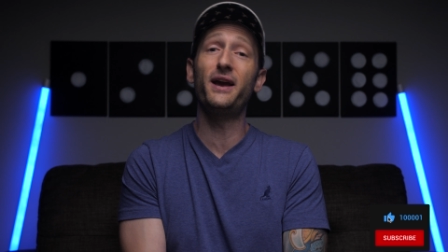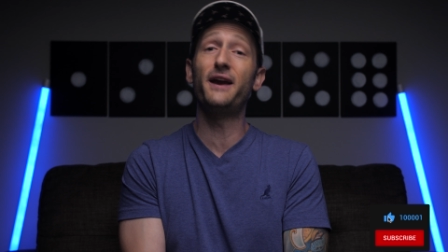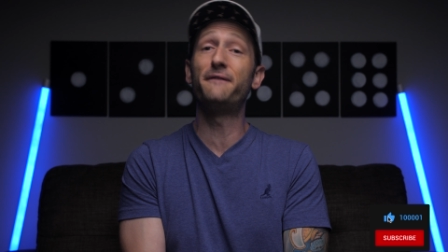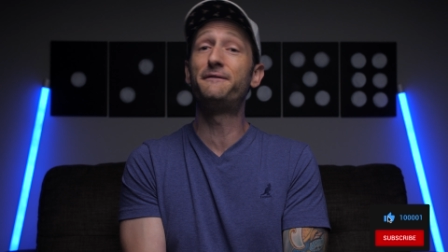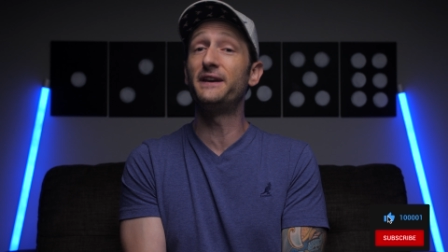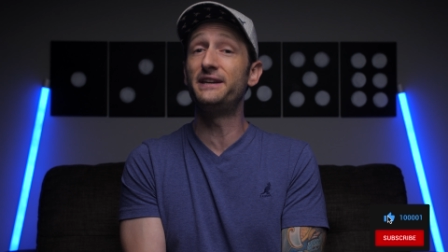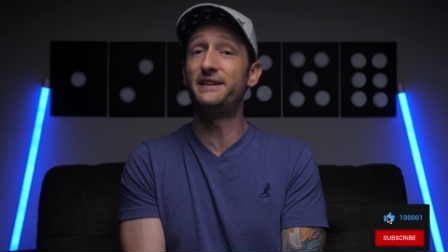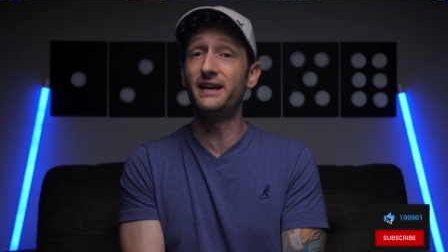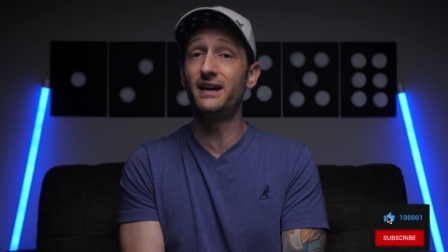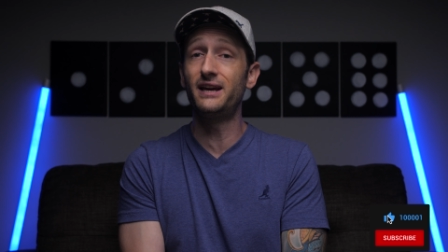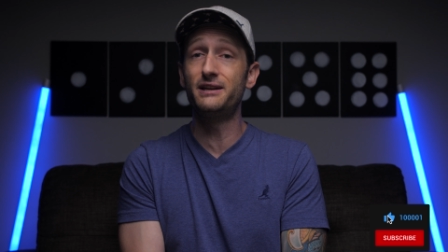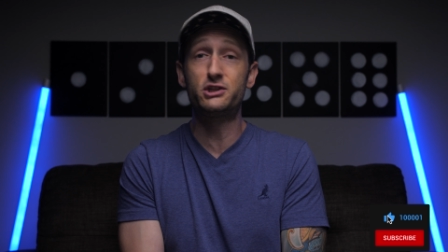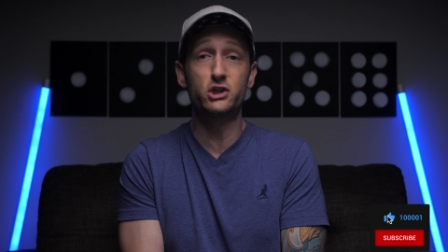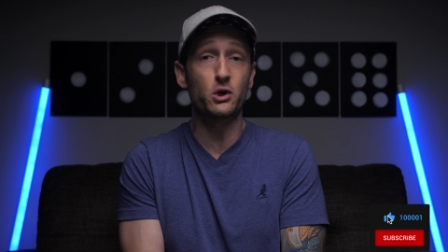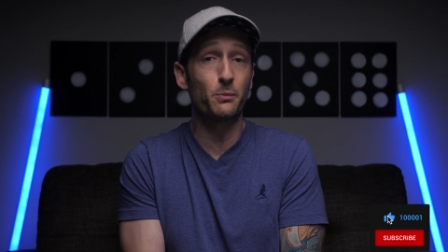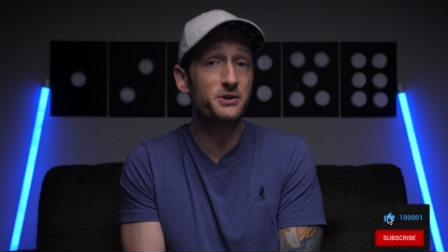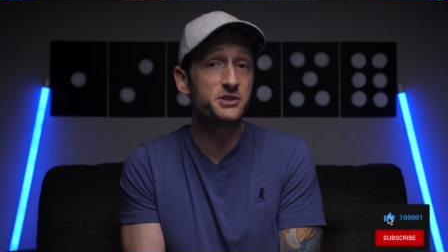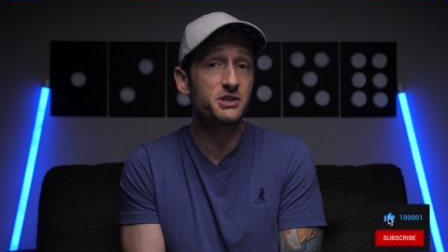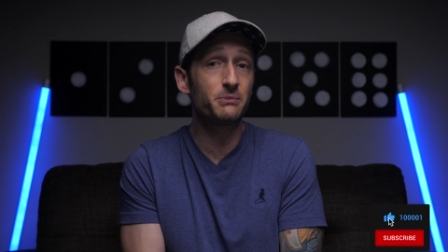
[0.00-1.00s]
If you did,
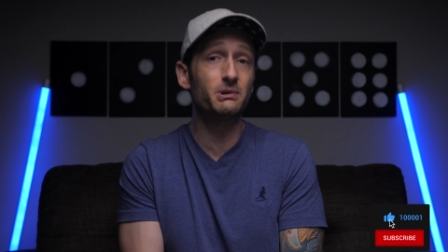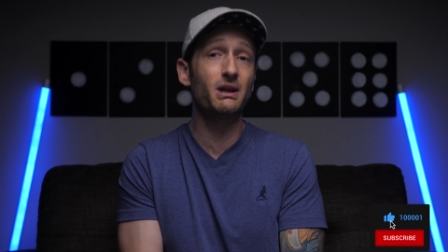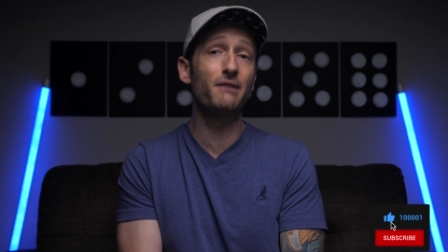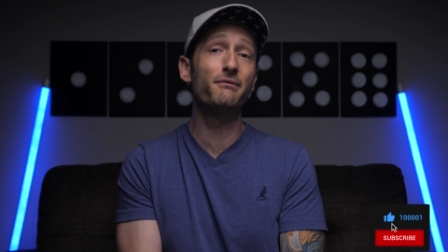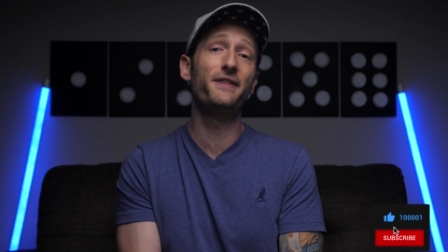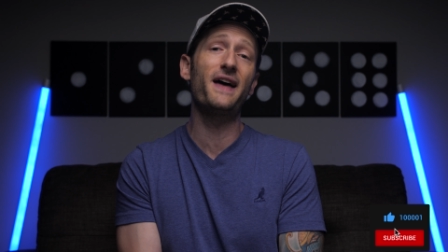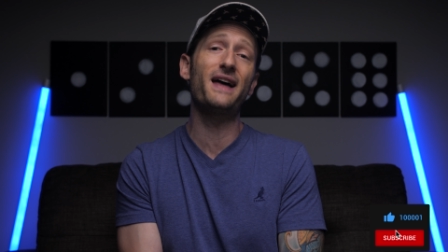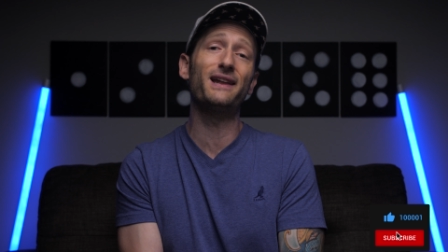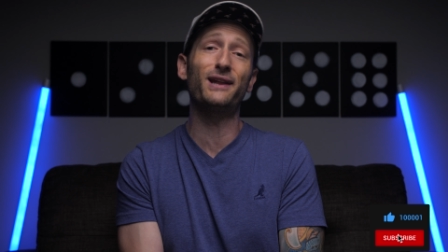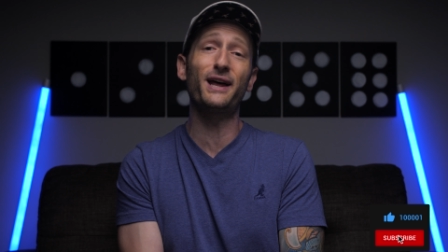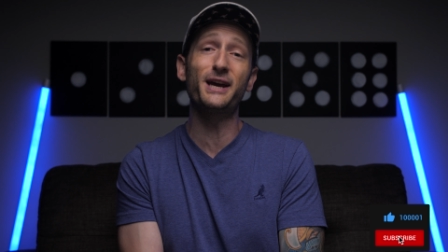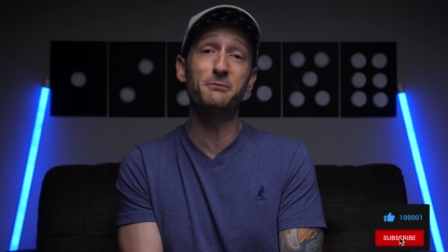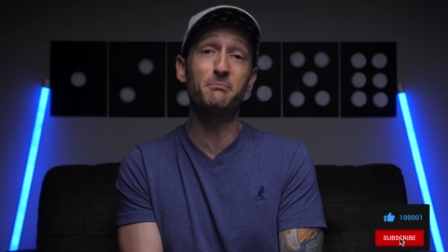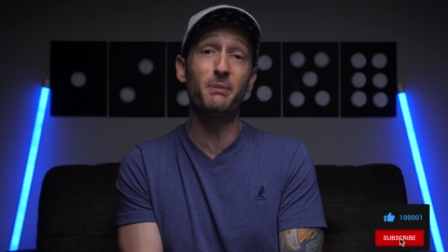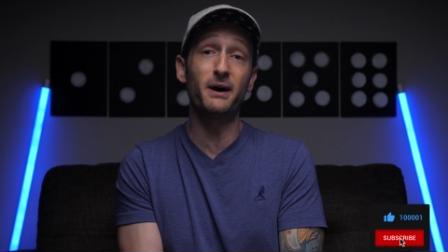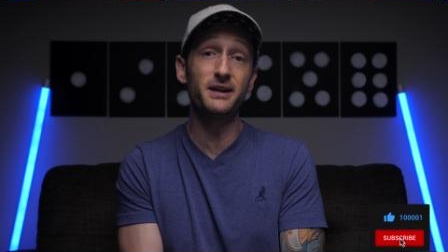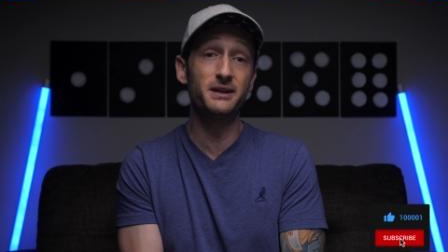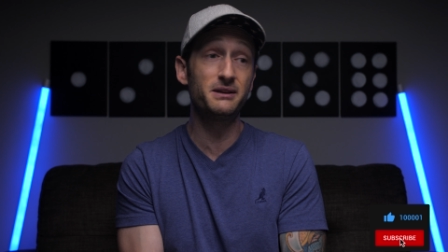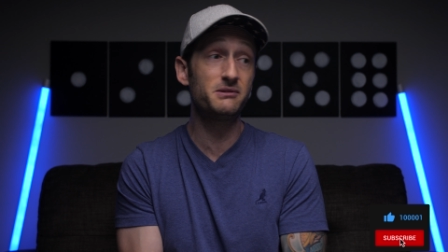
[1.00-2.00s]
show me some love with that
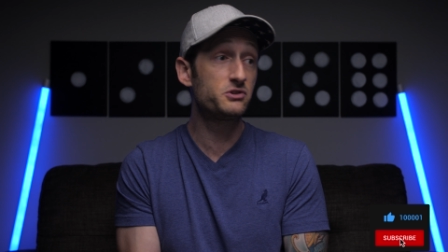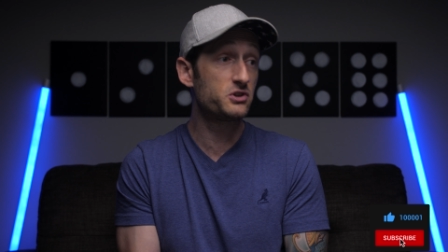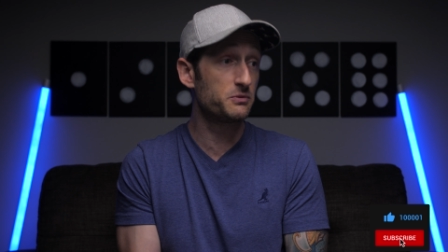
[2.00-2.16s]
like button.